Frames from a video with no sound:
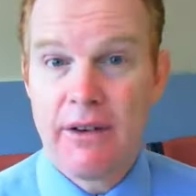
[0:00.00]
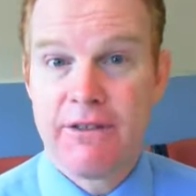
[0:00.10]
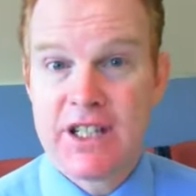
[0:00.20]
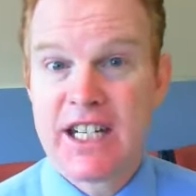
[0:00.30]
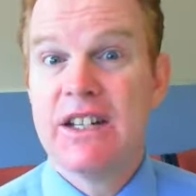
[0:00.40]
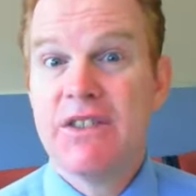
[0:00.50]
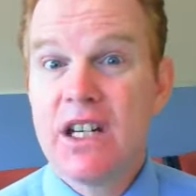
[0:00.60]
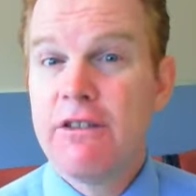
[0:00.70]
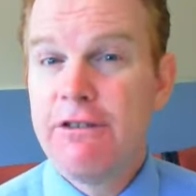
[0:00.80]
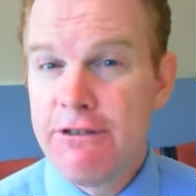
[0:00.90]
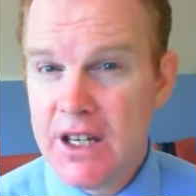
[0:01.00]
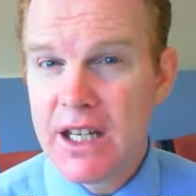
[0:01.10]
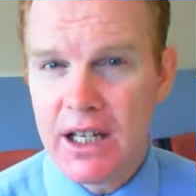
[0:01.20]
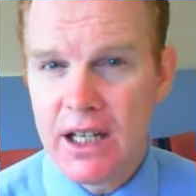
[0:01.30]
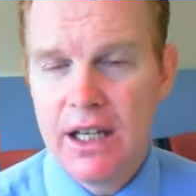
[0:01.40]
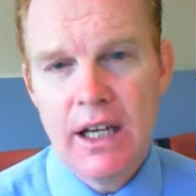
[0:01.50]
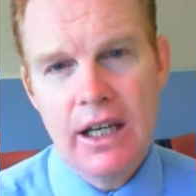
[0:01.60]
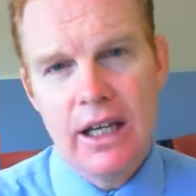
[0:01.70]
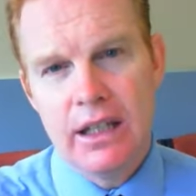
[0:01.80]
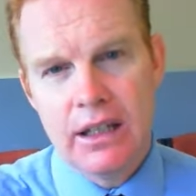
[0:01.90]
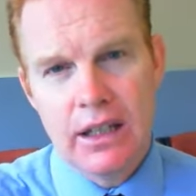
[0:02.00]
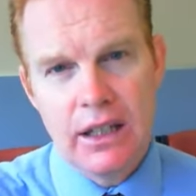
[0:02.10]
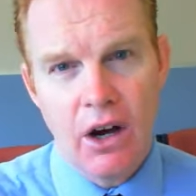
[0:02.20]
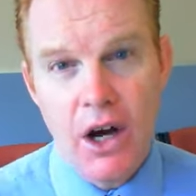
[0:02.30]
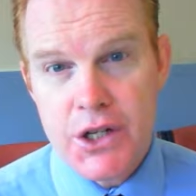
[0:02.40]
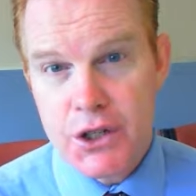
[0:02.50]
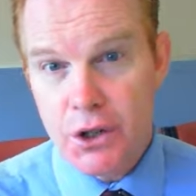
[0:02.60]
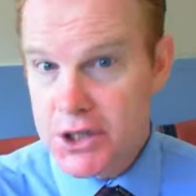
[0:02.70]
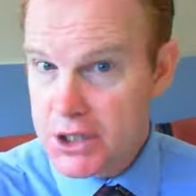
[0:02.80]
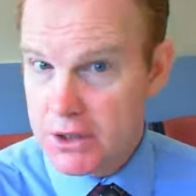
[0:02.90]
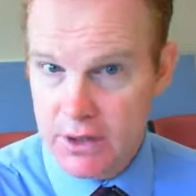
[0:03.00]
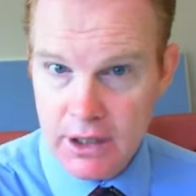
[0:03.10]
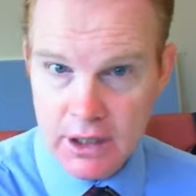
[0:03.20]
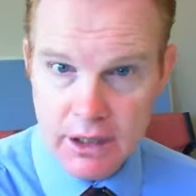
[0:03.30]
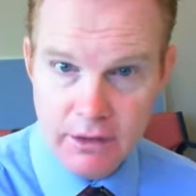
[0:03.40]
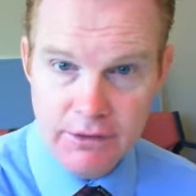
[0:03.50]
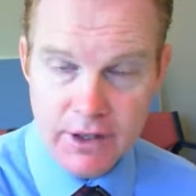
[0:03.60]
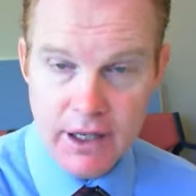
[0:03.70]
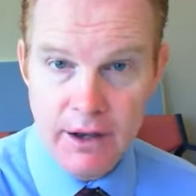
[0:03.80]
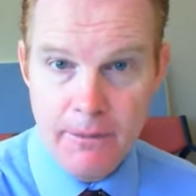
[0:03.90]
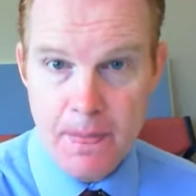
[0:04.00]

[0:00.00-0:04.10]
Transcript: significant figure in the eyes, not just of the